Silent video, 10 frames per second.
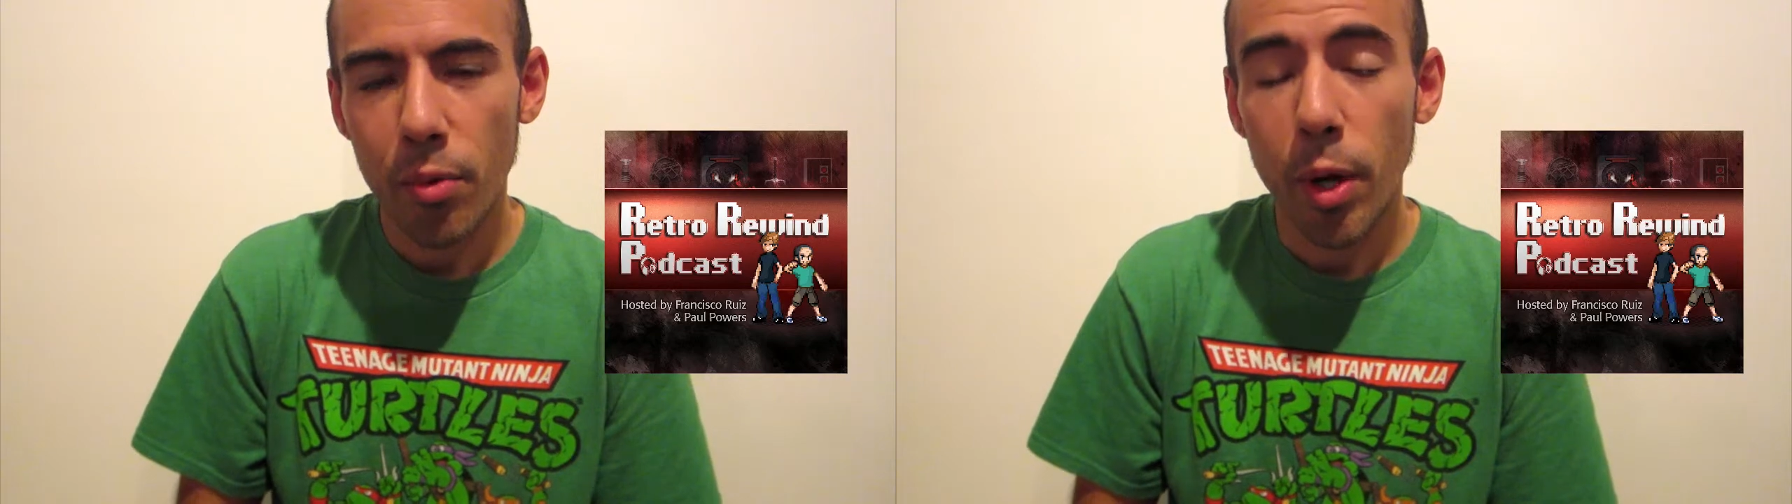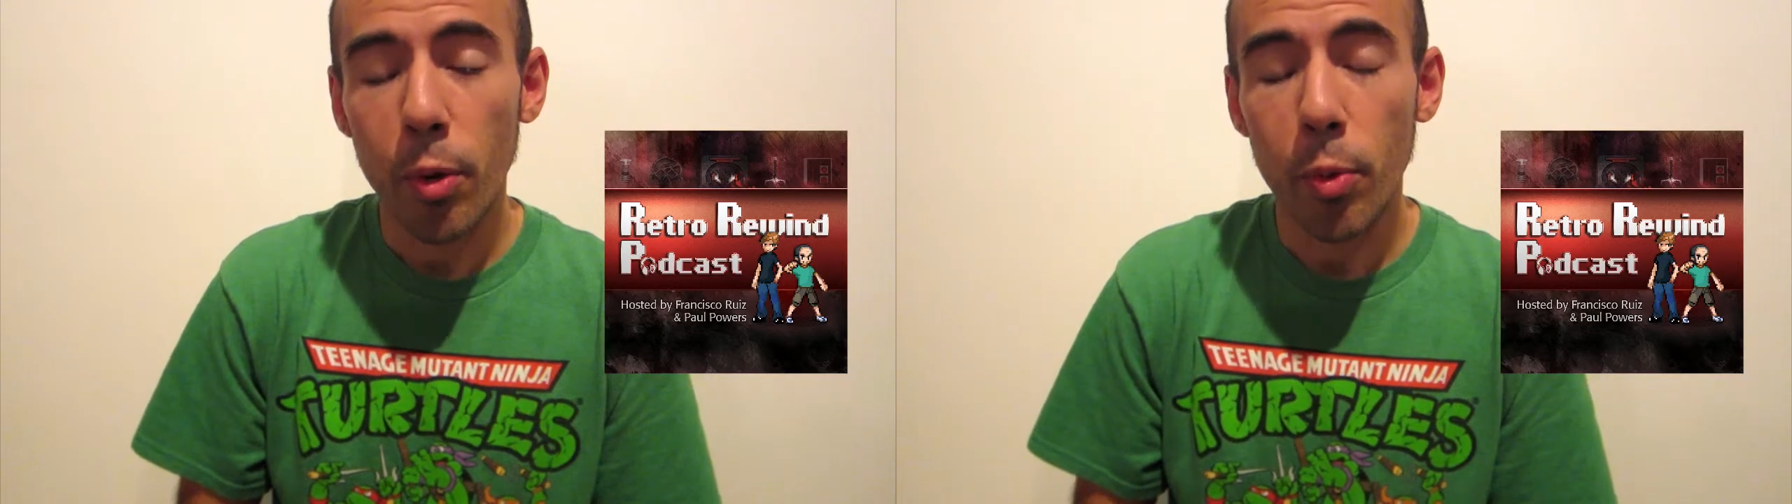
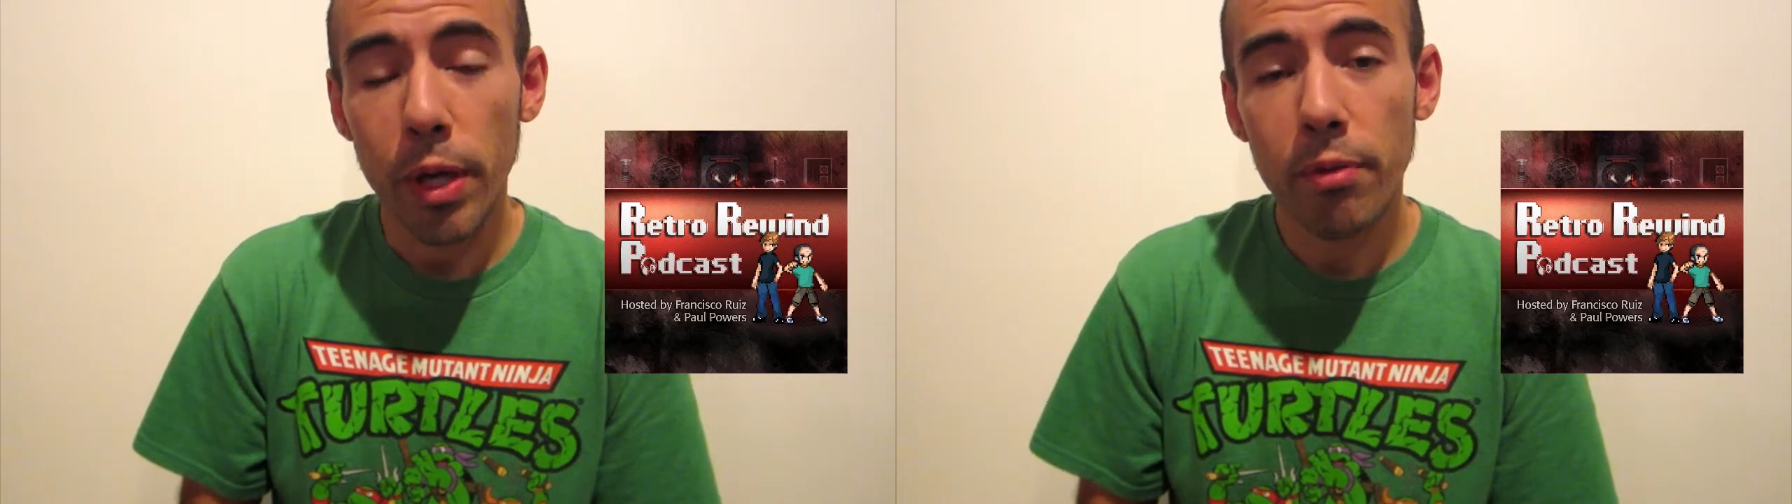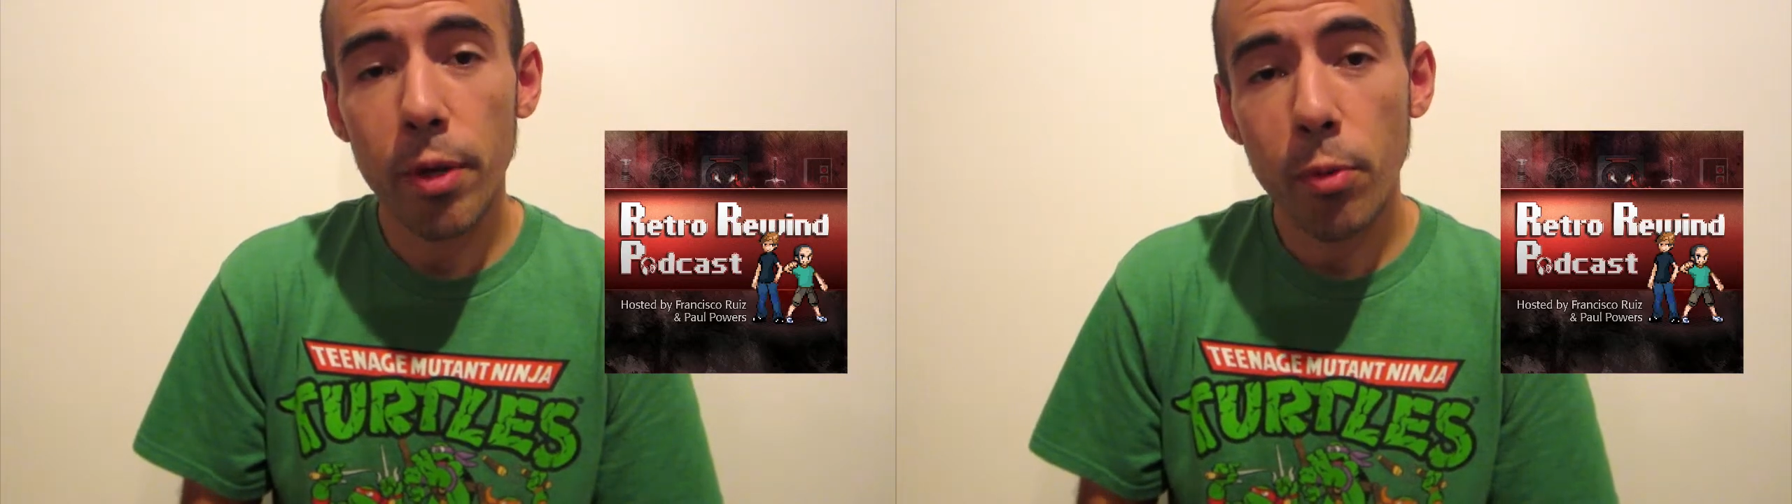where
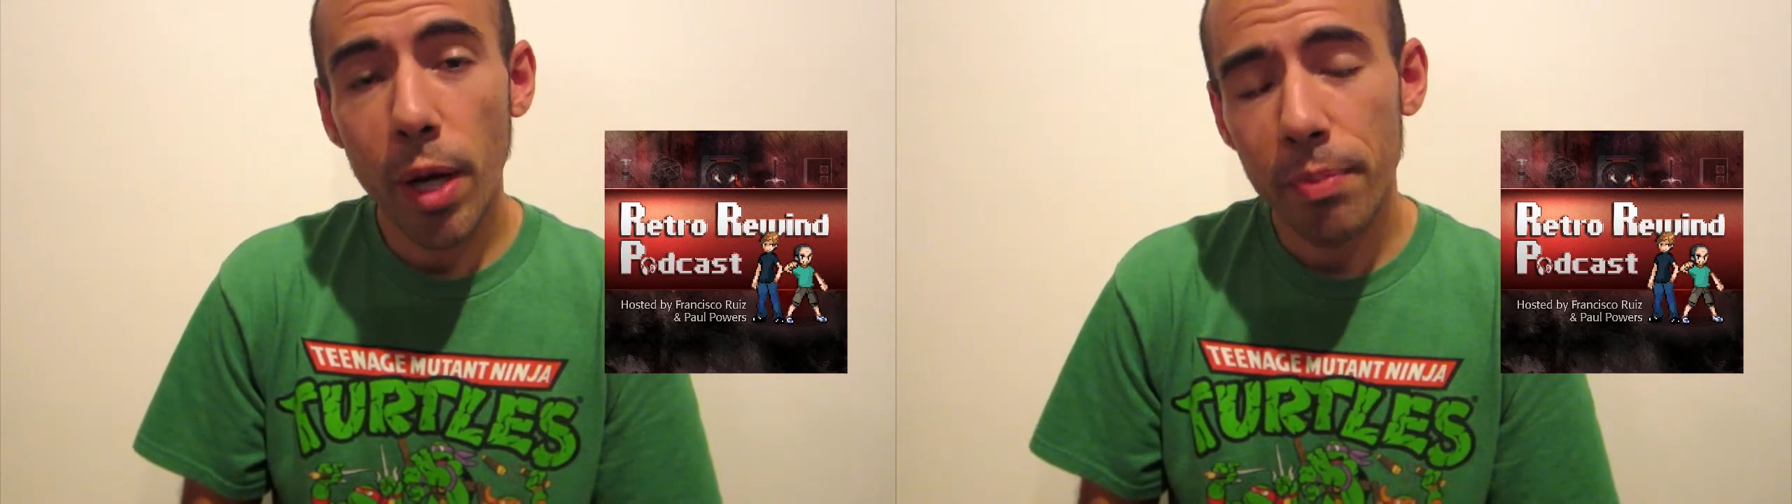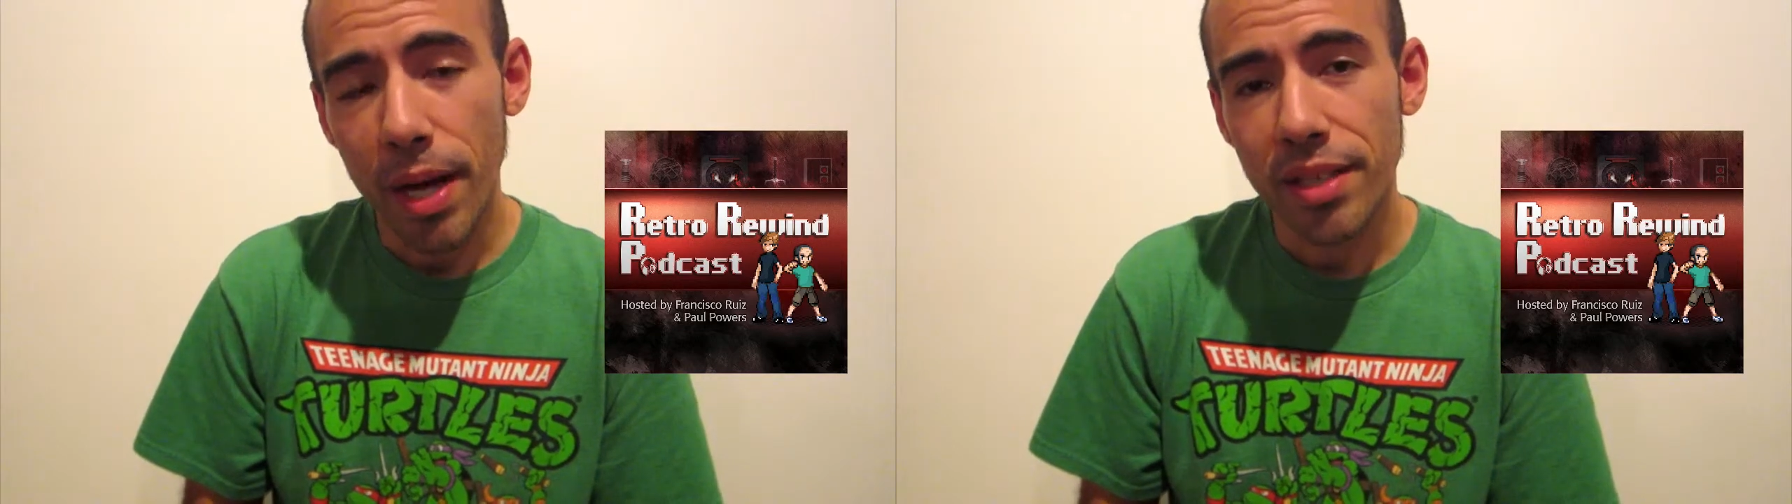we
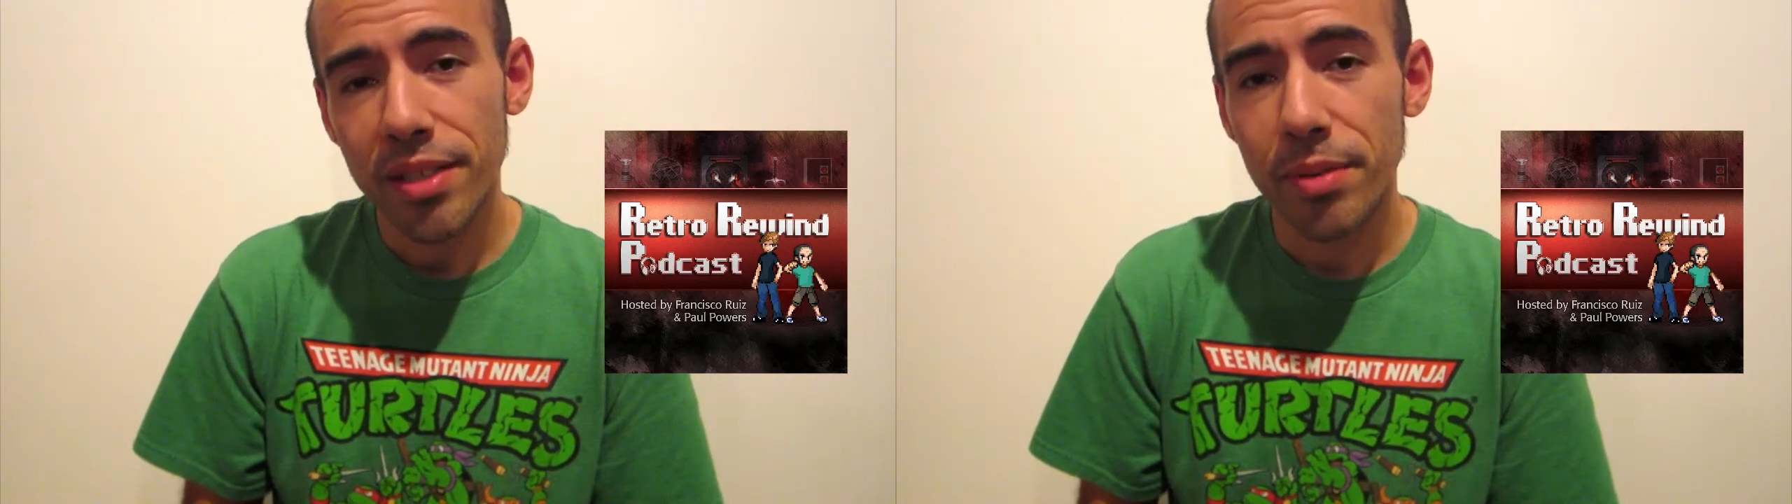rewind back